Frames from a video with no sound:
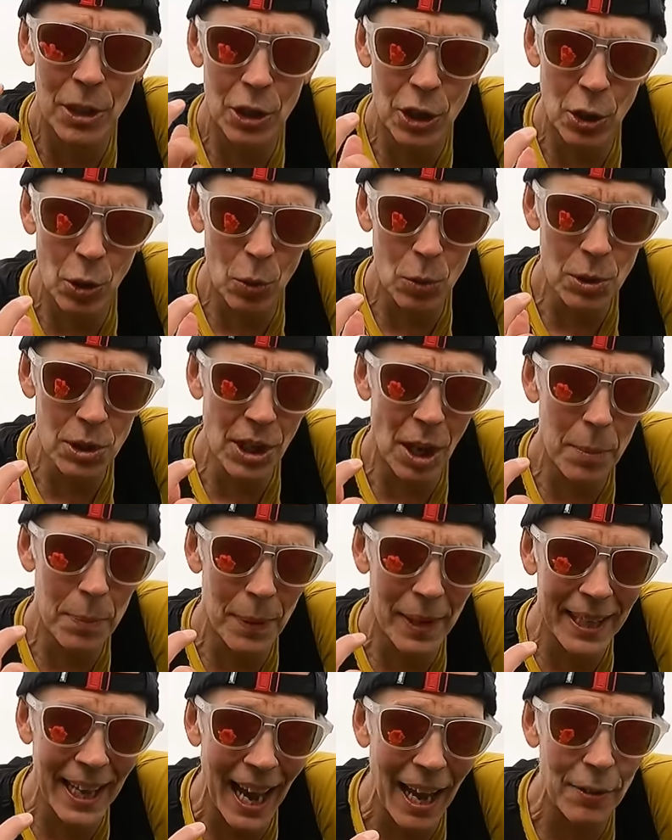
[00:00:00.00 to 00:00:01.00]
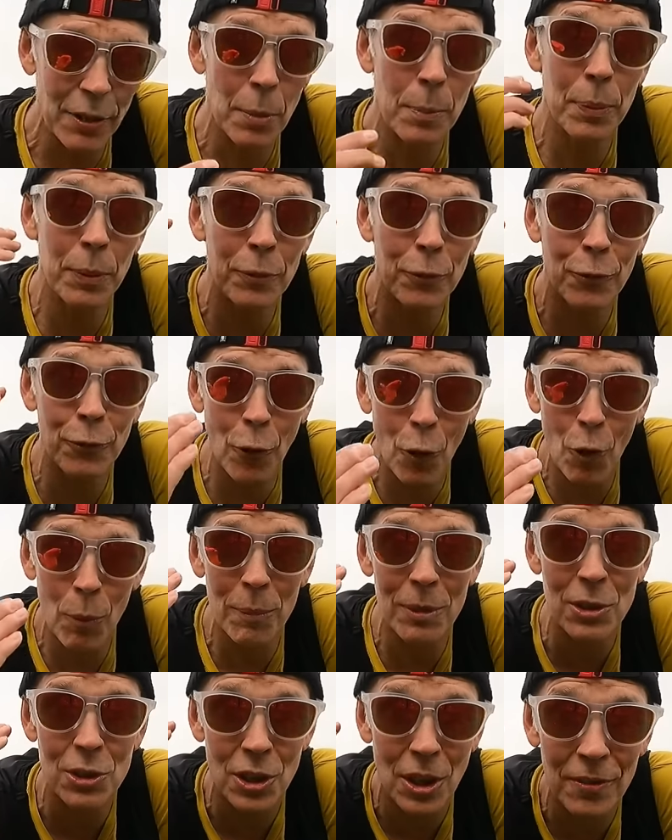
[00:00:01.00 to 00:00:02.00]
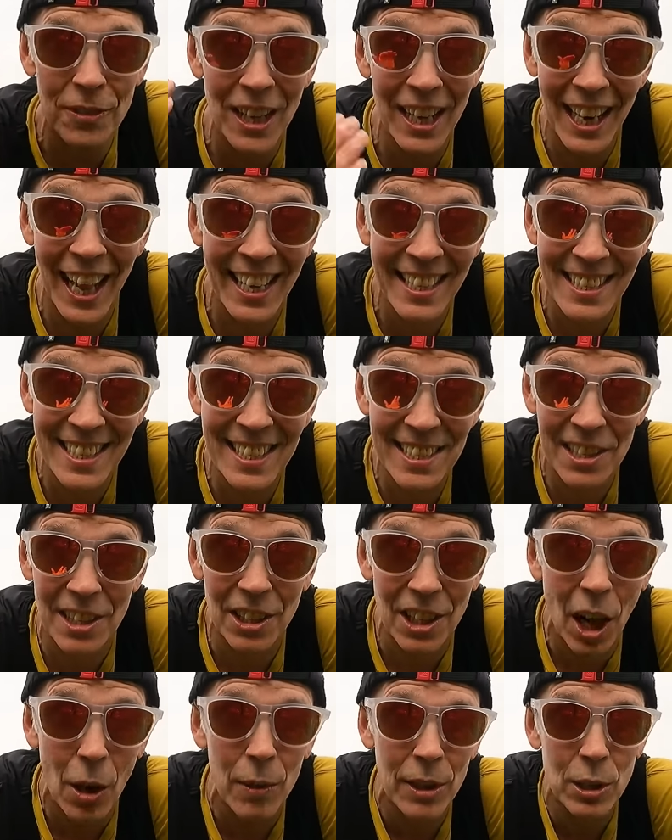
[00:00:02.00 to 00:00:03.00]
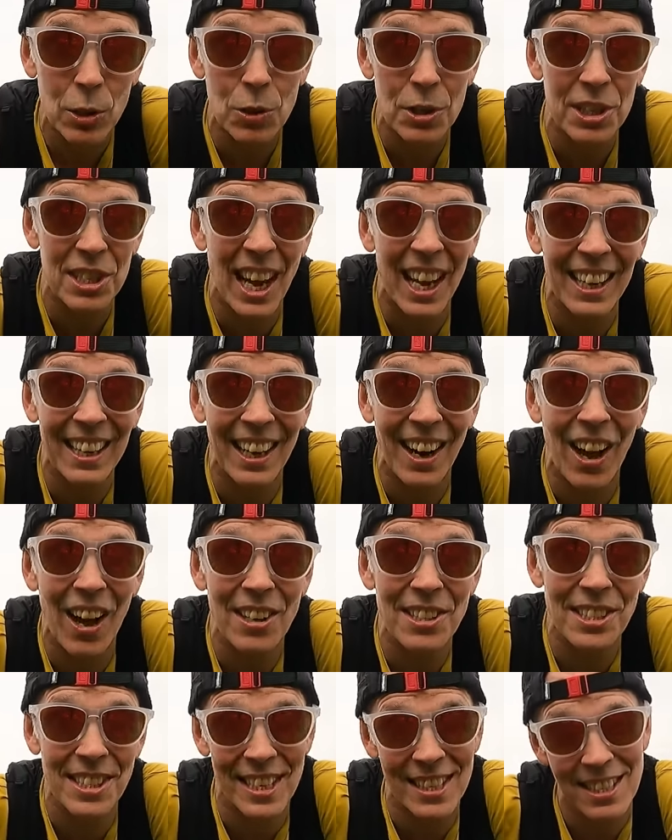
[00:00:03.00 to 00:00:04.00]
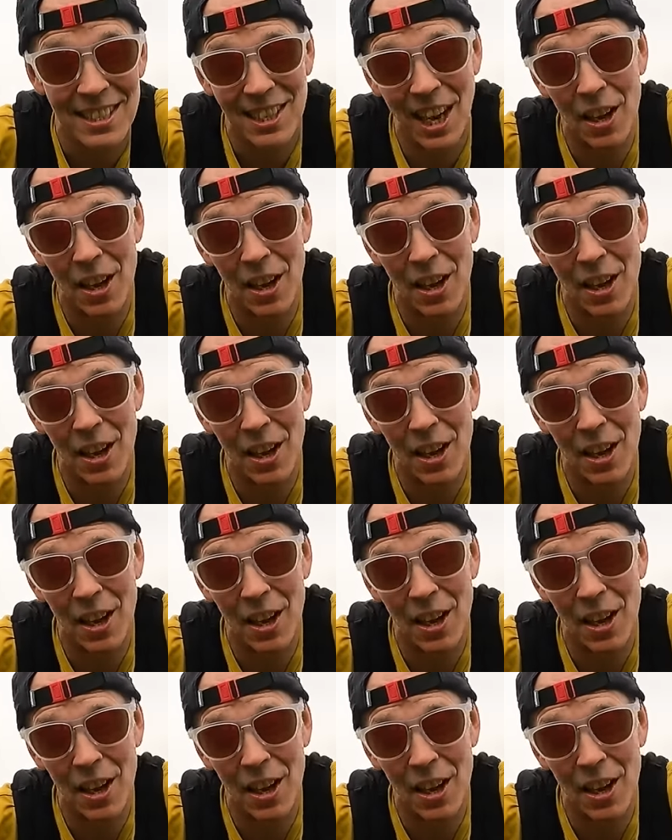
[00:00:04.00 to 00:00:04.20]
But you can also pick out the performance of the lenses that go in your sunglasses.